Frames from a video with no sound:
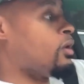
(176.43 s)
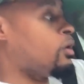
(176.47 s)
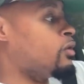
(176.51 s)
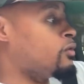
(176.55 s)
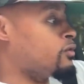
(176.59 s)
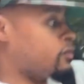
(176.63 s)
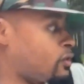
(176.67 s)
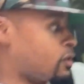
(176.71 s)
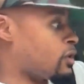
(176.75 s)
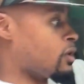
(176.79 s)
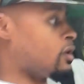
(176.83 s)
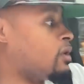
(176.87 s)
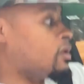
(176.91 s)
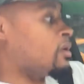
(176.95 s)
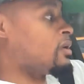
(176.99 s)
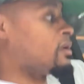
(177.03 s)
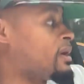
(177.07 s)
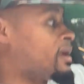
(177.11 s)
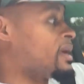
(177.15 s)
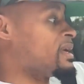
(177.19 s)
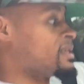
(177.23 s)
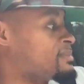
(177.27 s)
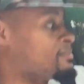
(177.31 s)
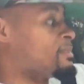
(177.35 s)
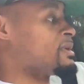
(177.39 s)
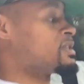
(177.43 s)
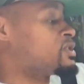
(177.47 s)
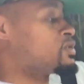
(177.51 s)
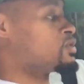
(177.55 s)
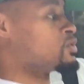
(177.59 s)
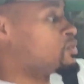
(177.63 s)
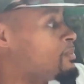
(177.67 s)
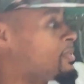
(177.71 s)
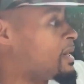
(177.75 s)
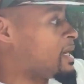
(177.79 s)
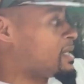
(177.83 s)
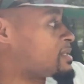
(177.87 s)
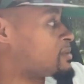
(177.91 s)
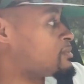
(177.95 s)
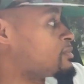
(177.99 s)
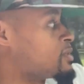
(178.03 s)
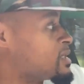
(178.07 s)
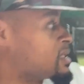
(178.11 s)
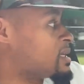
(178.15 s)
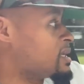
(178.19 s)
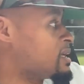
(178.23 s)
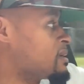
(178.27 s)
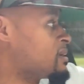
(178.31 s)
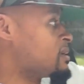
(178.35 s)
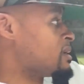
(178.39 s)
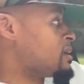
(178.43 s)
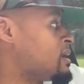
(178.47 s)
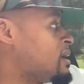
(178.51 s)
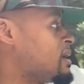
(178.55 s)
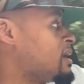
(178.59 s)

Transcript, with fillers: overall as much as you possibly can.